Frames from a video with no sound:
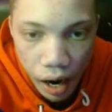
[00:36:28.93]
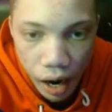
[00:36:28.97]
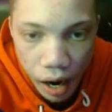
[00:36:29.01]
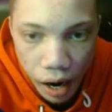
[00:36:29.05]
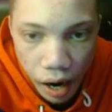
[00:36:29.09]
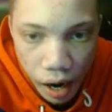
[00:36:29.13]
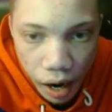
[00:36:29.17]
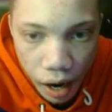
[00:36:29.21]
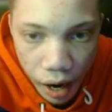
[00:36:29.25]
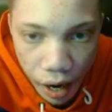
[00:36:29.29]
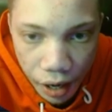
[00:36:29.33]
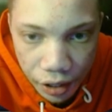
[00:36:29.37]

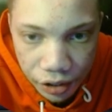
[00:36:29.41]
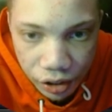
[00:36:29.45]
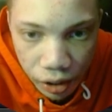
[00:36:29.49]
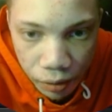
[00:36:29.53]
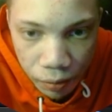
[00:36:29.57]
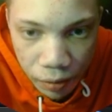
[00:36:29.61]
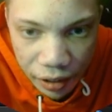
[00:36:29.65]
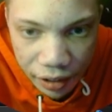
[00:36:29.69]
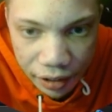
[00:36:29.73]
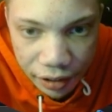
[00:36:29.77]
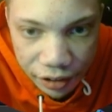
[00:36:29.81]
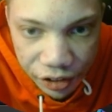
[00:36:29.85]
Alright, so I
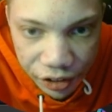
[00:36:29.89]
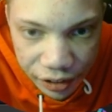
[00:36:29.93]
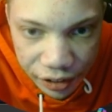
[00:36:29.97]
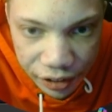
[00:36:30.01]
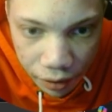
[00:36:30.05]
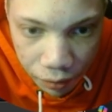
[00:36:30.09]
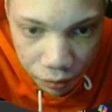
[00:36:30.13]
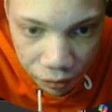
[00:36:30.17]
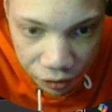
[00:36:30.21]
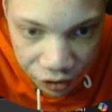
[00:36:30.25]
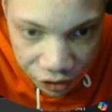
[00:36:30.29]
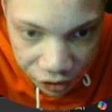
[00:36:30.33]
want to
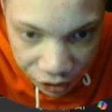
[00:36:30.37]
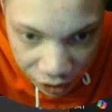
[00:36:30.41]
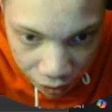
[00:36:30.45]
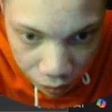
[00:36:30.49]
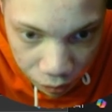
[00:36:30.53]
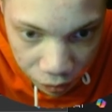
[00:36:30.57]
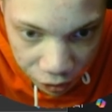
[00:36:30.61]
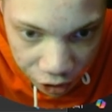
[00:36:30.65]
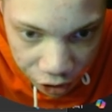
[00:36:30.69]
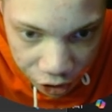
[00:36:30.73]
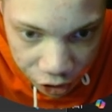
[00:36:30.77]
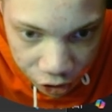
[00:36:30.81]
stick with
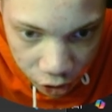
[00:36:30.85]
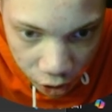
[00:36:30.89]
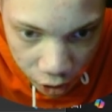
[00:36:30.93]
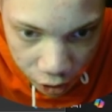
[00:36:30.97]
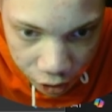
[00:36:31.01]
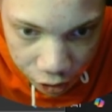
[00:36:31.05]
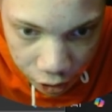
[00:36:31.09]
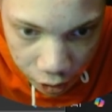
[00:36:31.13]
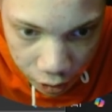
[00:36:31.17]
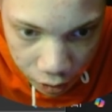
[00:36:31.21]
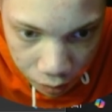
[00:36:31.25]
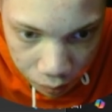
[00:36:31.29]
the
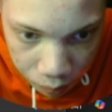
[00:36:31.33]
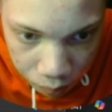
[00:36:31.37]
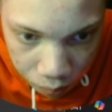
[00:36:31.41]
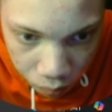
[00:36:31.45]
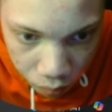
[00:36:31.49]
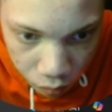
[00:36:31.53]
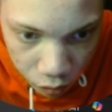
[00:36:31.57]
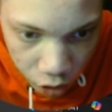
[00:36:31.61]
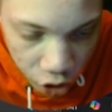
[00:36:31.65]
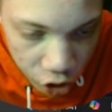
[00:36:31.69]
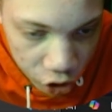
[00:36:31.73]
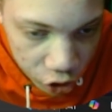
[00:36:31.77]
structure.
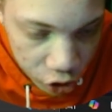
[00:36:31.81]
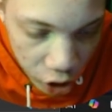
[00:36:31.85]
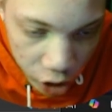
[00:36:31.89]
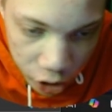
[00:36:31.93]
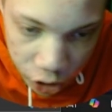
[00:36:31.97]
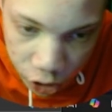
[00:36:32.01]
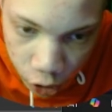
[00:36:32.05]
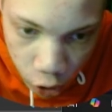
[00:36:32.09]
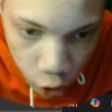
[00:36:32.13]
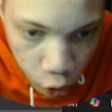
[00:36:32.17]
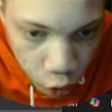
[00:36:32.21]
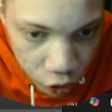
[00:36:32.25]
Structure
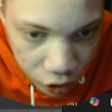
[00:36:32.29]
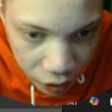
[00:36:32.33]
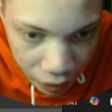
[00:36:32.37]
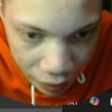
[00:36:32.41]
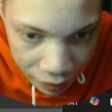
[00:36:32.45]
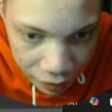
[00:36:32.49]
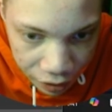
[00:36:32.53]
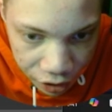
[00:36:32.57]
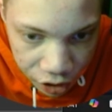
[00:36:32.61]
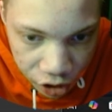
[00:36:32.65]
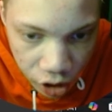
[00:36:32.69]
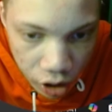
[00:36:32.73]
don't
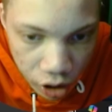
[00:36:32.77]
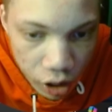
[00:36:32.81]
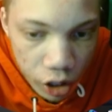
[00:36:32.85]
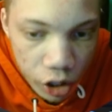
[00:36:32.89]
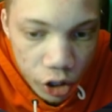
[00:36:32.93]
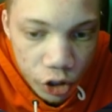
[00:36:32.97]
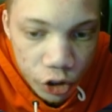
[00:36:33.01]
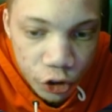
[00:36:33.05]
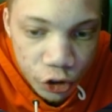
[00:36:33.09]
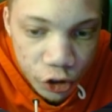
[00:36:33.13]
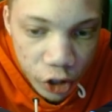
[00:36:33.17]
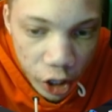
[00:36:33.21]
change.
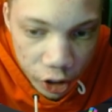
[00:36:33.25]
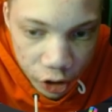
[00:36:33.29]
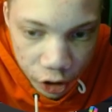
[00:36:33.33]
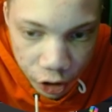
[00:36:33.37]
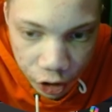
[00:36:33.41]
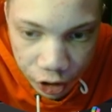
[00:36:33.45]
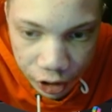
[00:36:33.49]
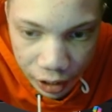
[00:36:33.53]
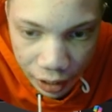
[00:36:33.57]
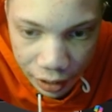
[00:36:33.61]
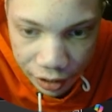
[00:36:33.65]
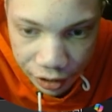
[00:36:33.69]
Structure
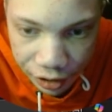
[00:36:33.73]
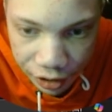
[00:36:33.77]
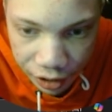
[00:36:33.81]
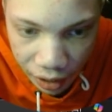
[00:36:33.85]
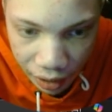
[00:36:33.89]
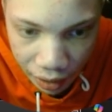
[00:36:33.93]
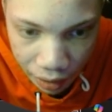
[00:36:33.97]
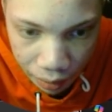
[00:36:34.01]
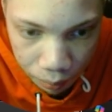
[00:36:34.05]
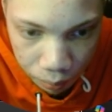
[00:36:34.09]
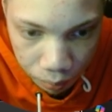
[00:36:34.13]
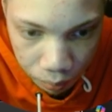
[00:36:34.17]
stays the
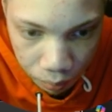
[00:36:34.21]
same.